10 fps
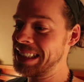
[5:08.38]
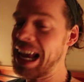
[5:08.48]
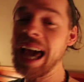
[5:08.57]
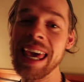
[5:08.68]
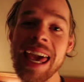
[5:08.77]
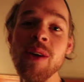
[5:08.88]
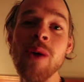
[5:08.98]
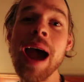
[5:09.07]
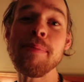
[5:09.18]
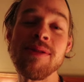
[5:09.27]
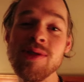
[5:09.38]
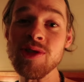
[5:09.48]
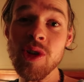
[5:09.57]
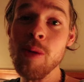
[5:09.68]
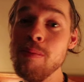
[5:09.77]
I can't rap if
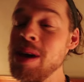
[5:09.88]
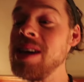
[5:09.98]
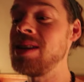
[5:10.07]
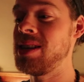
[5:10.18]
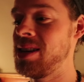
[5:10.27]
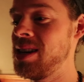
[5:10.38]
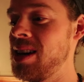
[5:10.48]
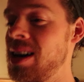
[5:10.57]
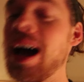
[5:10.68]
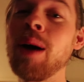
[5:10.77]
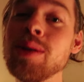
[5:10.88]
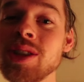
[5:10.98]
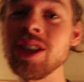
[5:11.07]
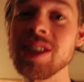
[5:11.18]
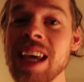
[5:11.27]
there's no beat. I was
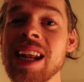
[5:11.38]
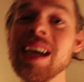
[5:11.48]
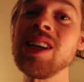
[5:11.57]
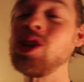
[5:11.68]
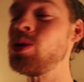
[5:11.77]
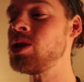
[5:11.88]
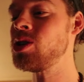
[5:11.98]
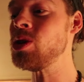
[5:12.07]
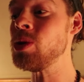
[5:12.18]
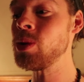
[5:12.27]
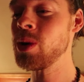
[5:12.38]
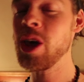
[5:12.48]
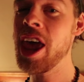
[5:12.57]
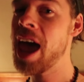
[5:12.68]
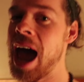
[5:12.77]
just getting into it, too.
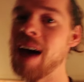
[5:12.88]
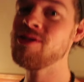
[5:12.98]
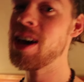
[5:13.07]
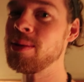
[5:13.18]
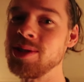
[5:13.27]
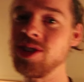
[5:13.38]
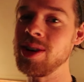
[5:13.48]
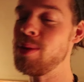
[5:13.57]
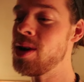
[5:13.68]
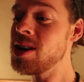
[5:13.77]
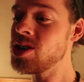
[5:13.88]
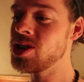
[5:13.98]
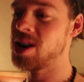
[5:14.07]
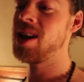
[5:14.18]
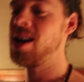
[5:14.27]
Half that was
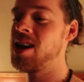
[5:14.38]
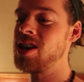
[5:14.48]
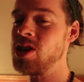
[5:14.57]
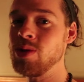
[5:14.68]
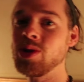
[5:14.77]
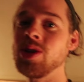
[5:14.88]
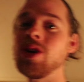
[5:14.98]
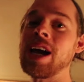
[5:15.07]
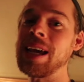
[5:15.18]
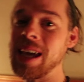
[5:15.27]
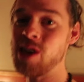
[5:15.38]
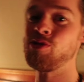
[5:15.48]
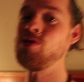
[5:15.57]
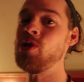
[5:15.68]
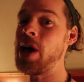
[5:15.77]
gibberish. Usually you gotta get
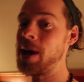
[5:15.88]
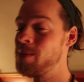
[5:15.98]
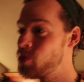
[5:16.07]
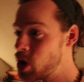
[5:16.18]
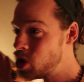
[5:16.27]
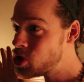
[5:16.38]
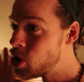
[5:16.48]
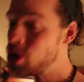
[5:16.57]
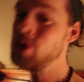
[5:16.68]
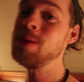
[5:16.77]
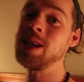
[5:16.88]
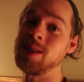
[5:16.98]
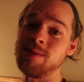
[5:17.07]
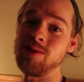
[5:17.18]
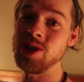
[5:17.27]
through, like, 2
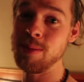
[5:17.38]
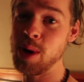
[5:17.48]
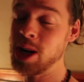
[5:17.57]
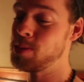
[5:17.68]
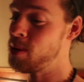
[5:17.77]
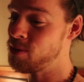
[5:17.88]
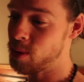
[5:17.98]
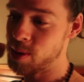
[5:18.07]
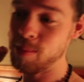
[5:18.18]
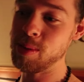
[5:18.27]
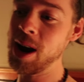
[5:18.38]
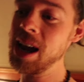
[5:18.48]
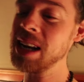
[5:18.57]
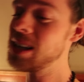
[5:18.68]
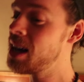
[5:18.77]
minutes of gibberish before the
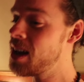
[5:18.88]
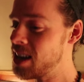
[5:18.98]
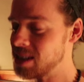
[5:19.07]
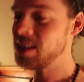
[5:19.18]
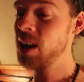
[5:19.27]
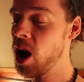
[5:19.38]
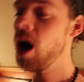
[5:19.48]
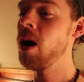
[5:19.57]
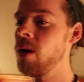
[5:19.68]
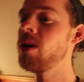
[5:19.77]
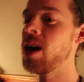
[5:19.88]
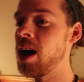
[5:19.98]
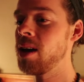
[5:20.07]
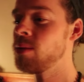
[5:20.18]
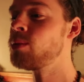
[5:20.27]
brain is like, oh,
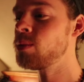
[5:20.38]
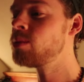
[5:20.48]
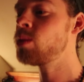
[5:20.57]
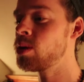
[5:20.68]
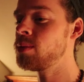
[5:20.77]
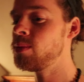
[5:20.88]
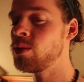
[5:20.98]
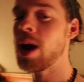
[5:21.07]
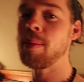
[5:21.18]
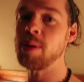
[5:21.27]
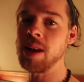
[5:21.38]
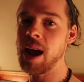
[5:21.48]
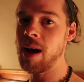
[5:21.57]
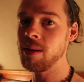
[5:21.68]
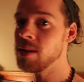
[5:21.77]
okay, we're rapping
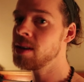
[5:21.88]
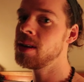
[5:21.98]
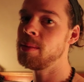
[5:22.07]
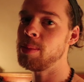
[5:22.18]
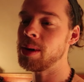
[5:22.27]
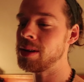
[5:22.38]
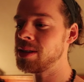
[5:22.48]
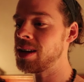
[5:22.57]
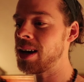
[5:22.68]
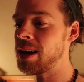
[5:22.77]
now. But,